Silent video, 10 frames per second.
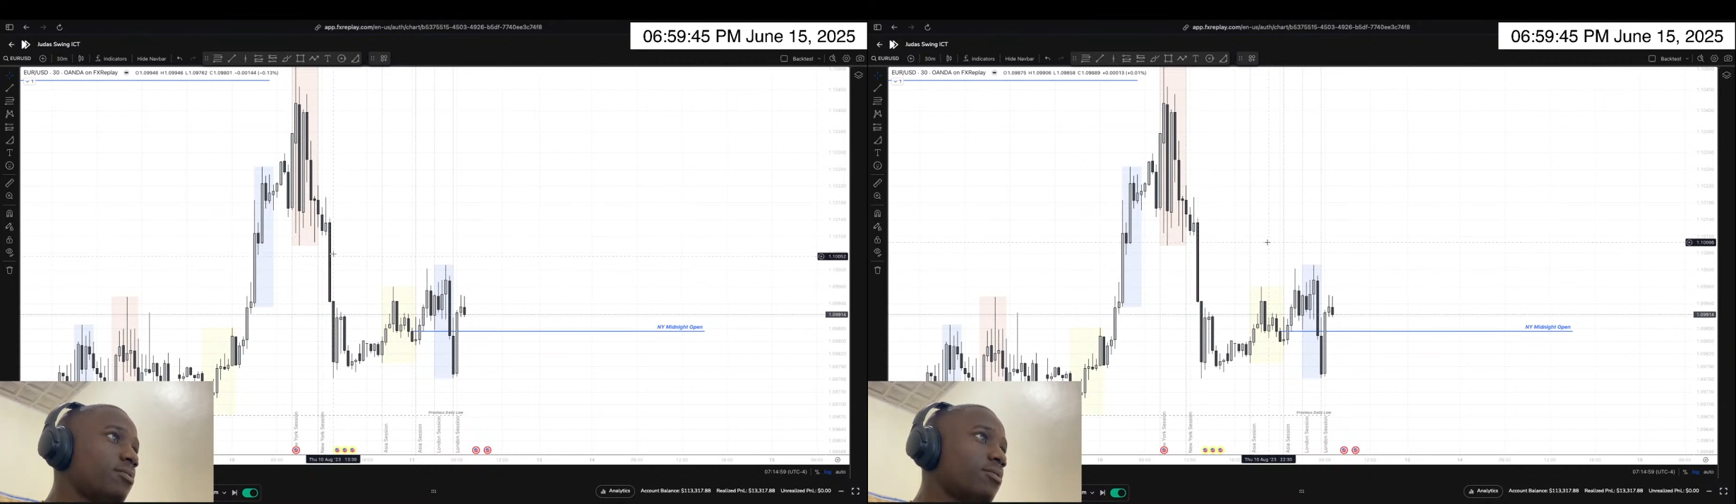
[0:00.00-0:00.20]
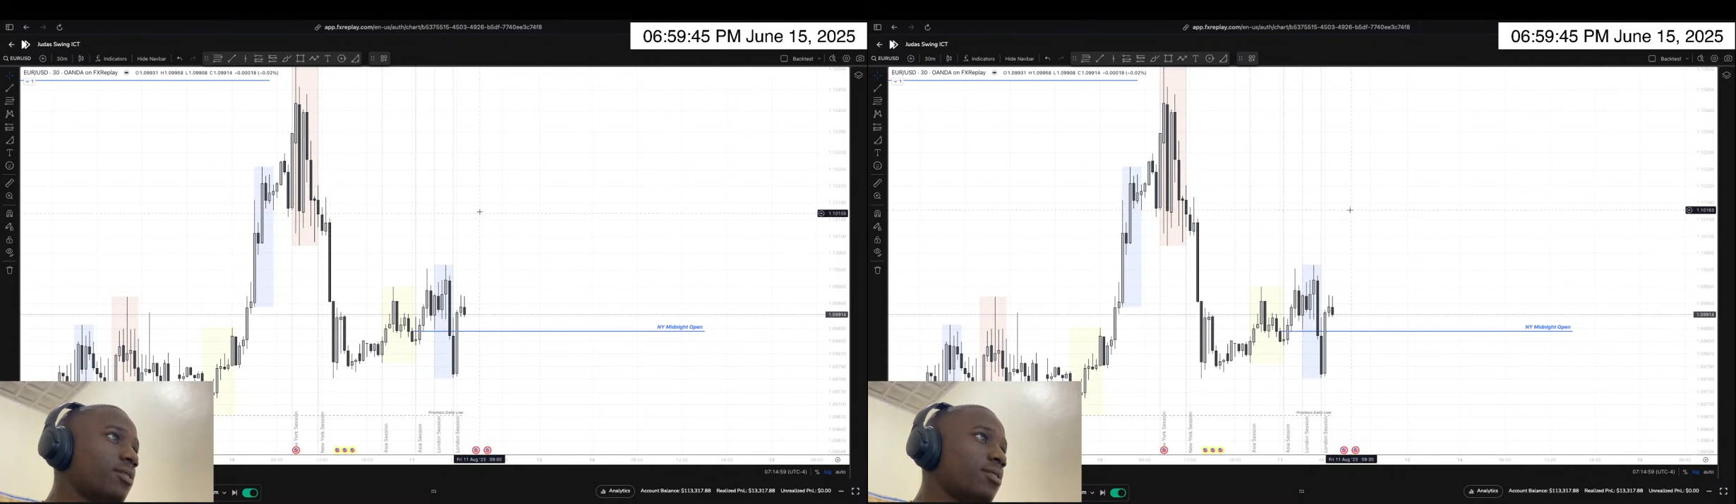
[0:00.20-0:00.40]

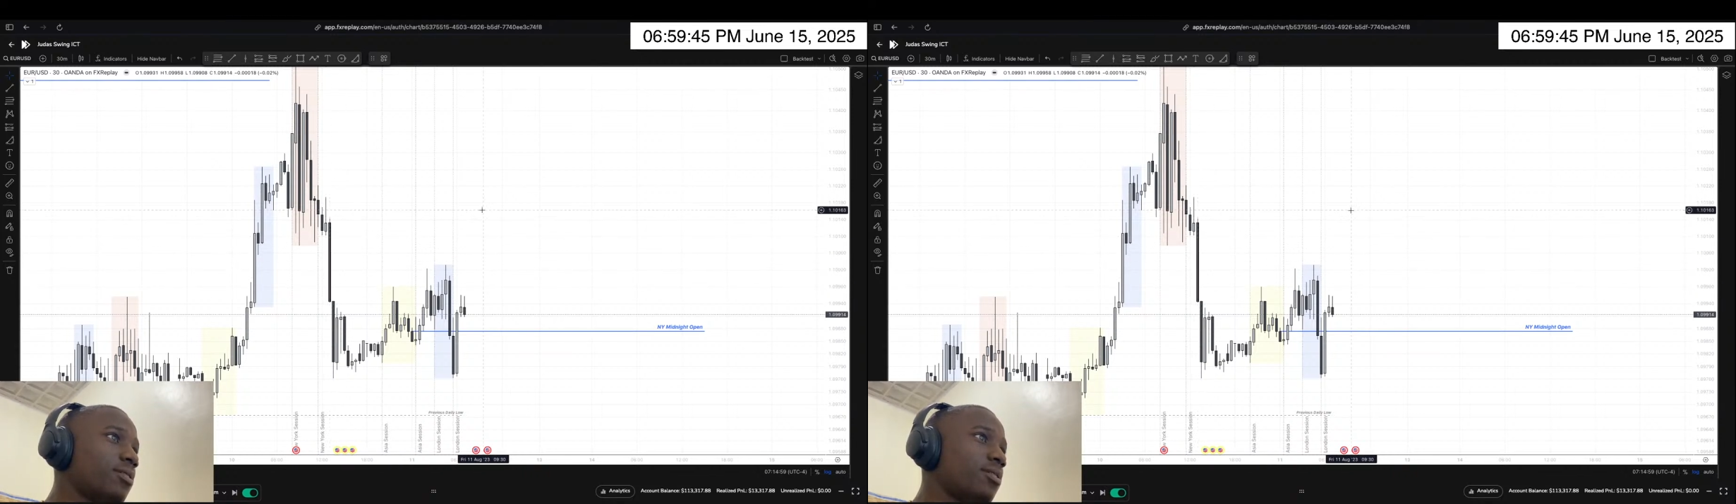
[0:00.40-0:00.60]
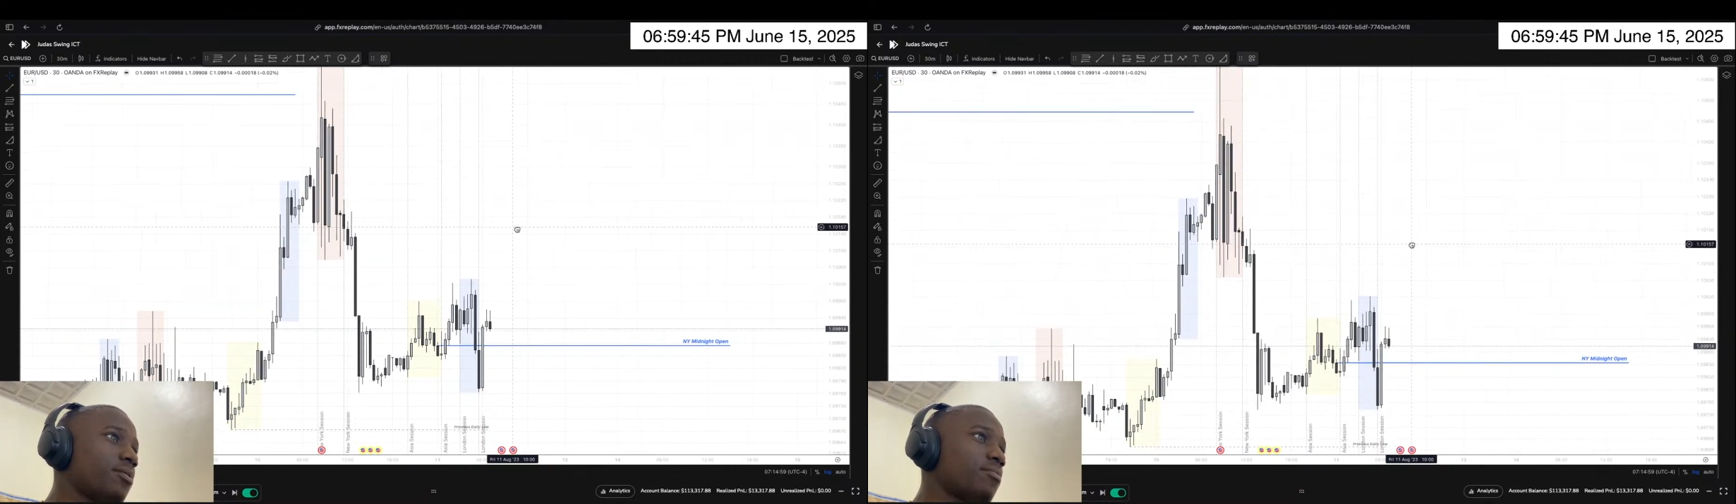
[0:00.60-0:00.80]
right
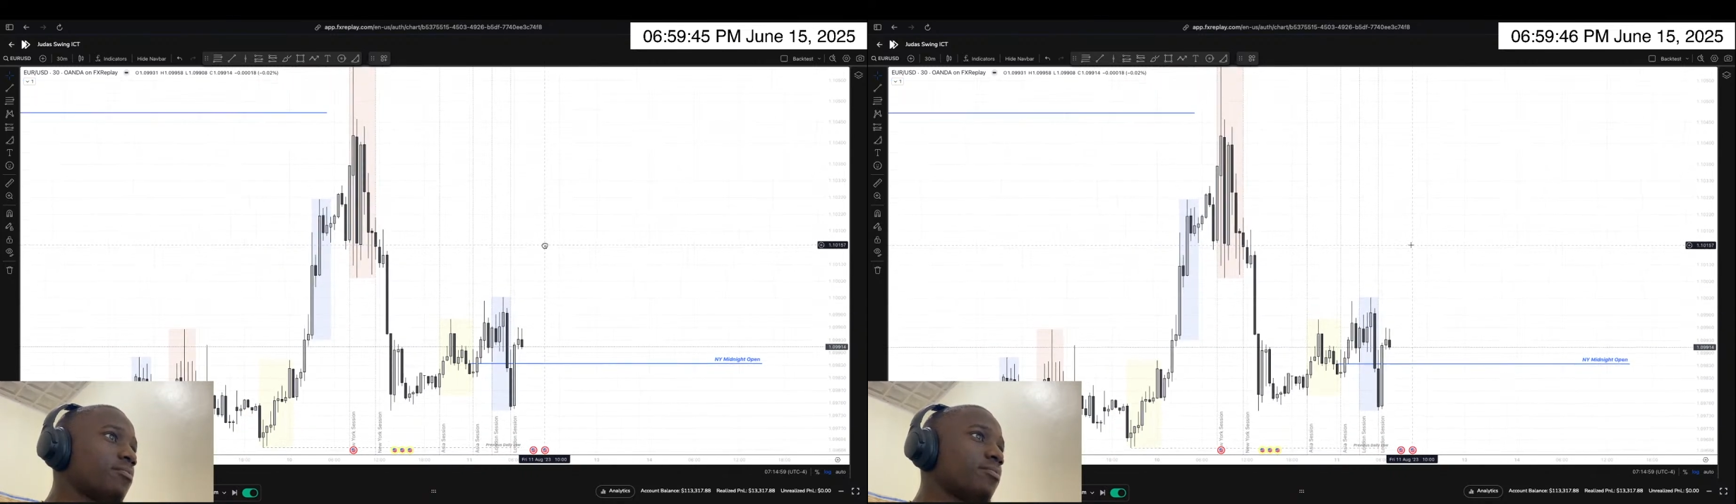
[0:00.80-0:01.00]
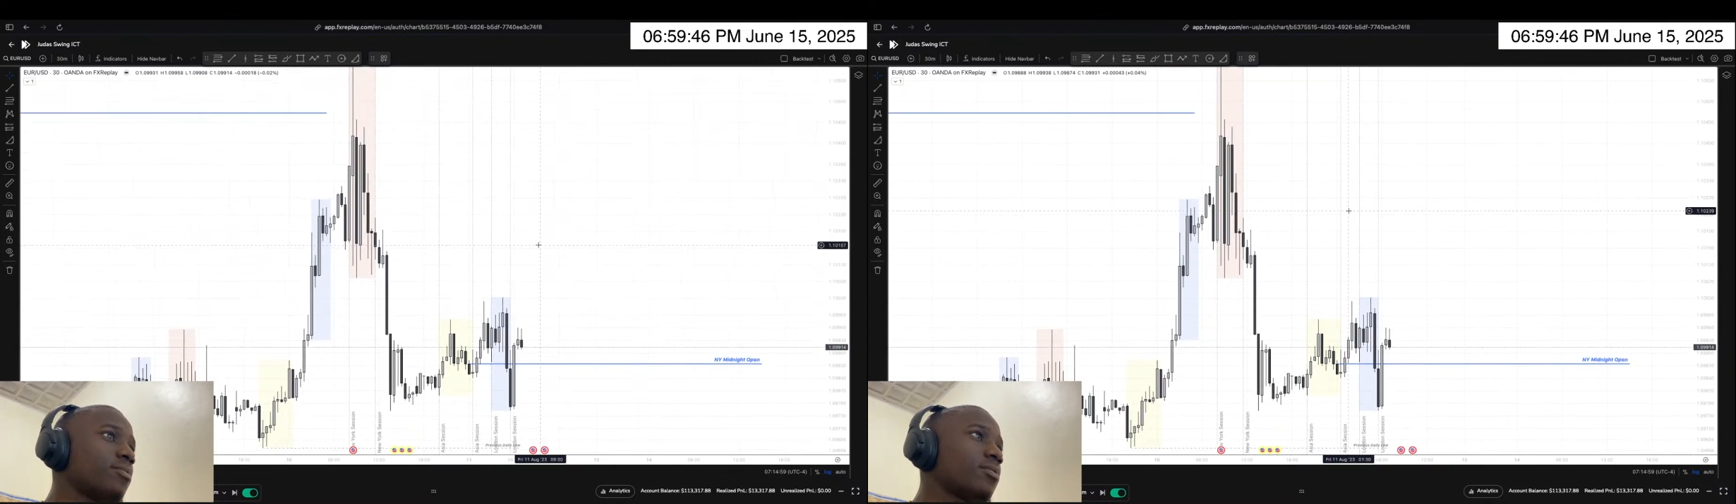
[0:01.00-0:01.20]
there,
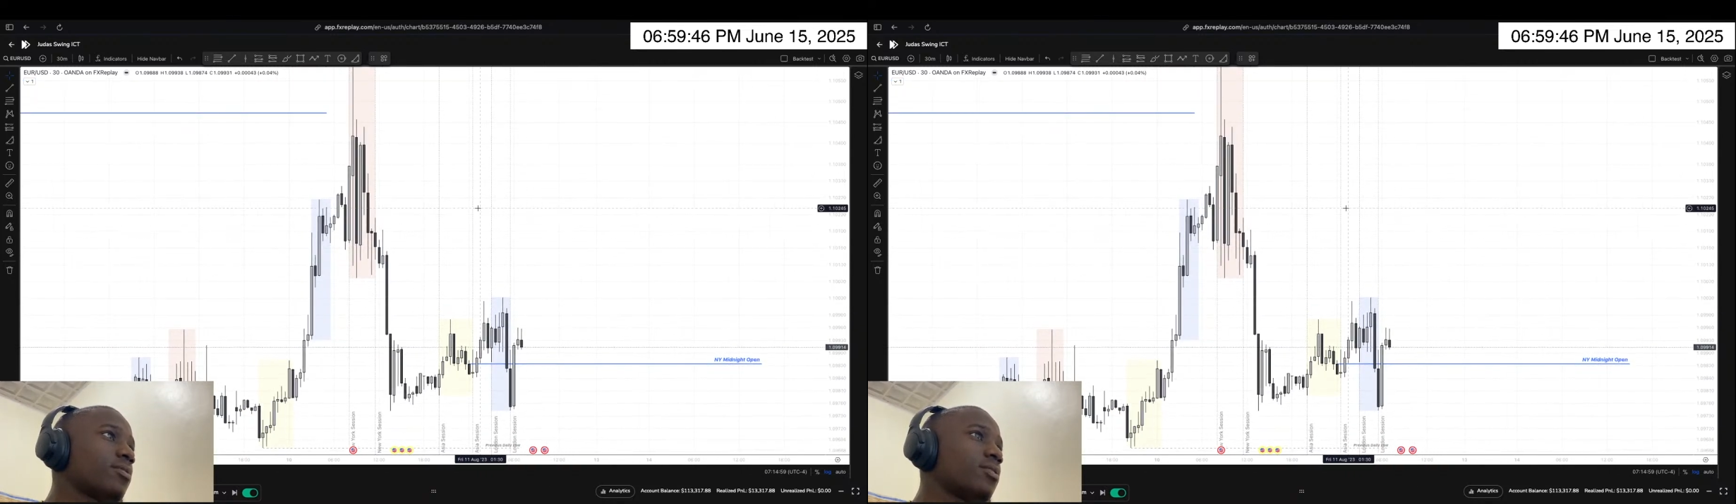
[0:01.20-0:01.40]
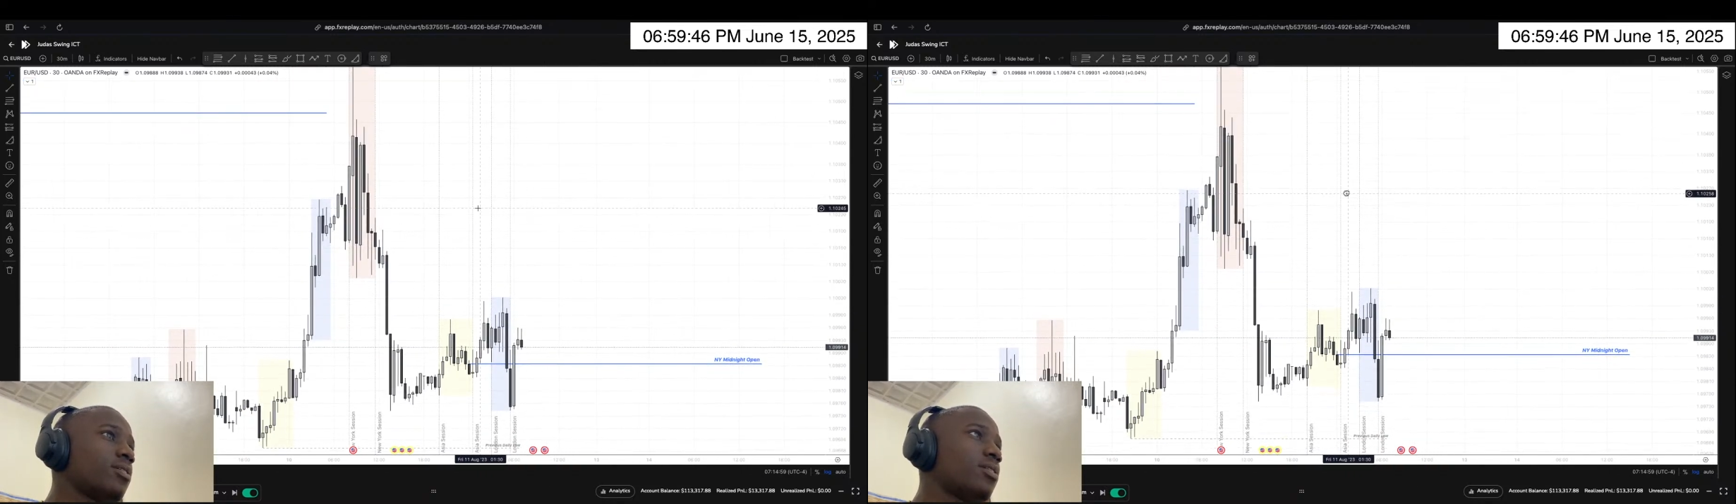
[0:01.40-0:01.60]

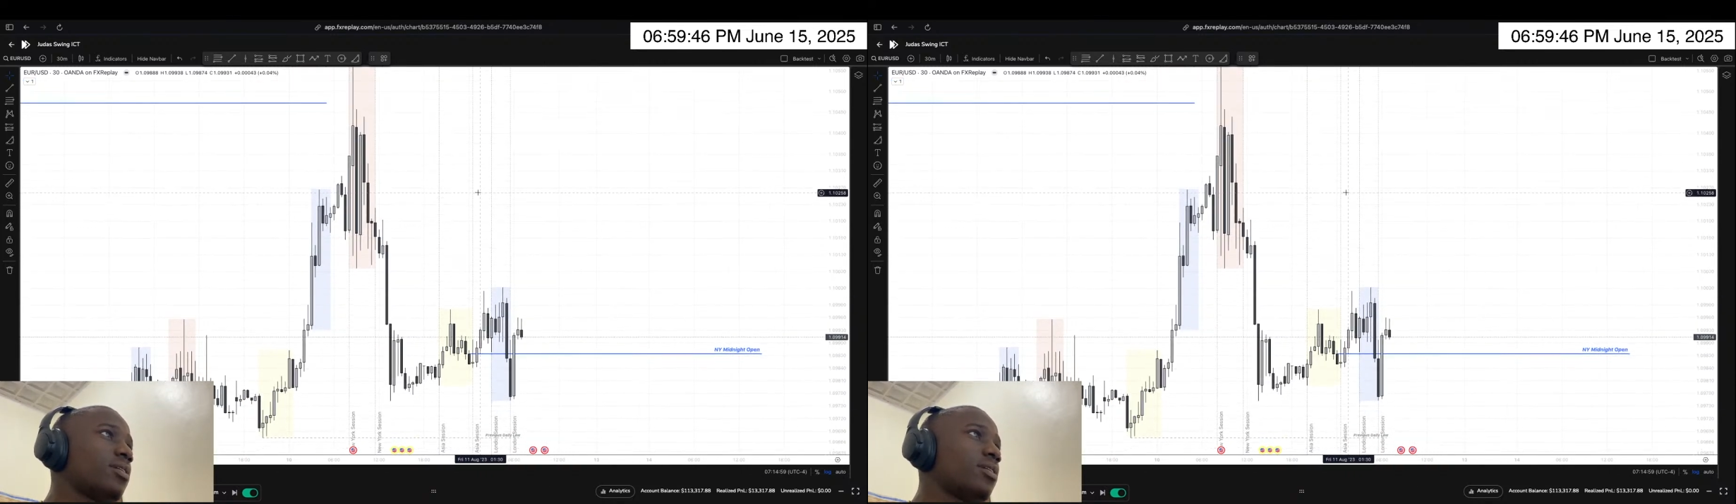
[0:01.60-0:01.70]
and